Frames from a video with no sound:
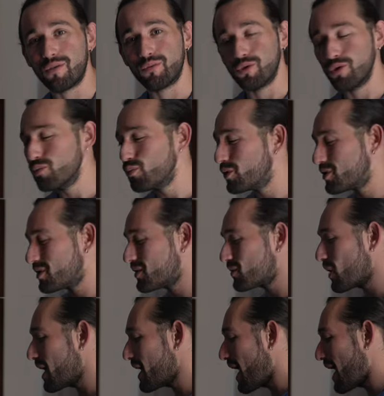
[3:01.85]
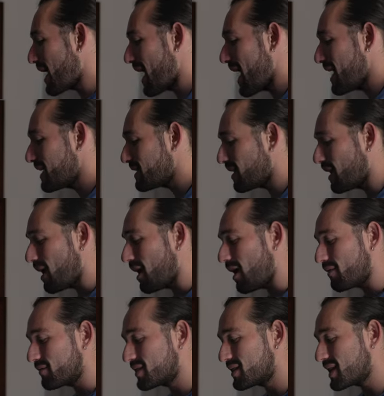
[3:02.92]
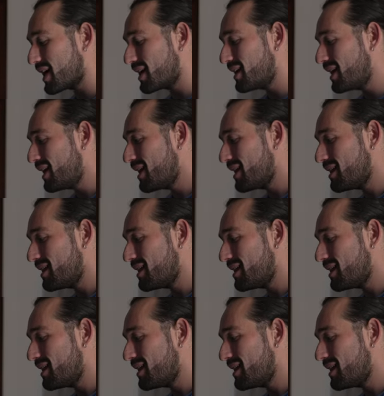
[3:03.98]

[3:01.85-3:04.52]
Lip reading: room, which is why I had to offset